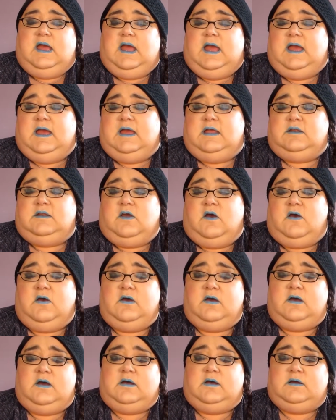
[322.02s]
and
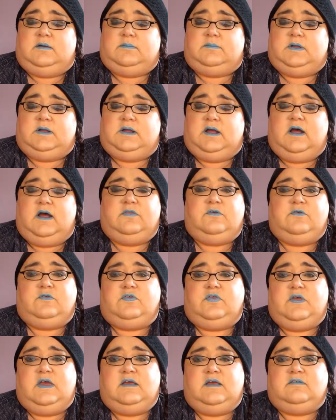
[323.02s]
other
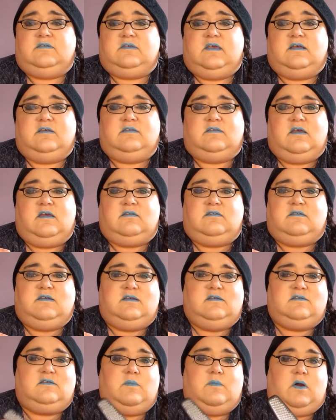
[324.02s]
things like
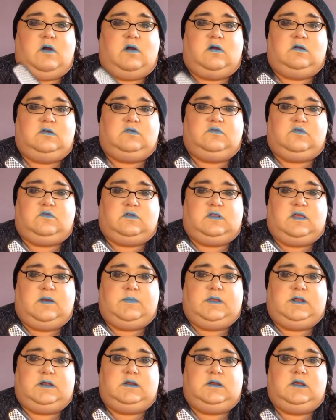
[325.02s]
zesting some orange or
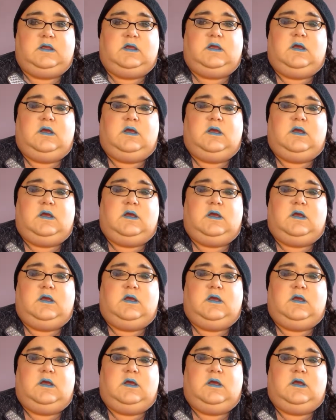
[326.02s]
lemon.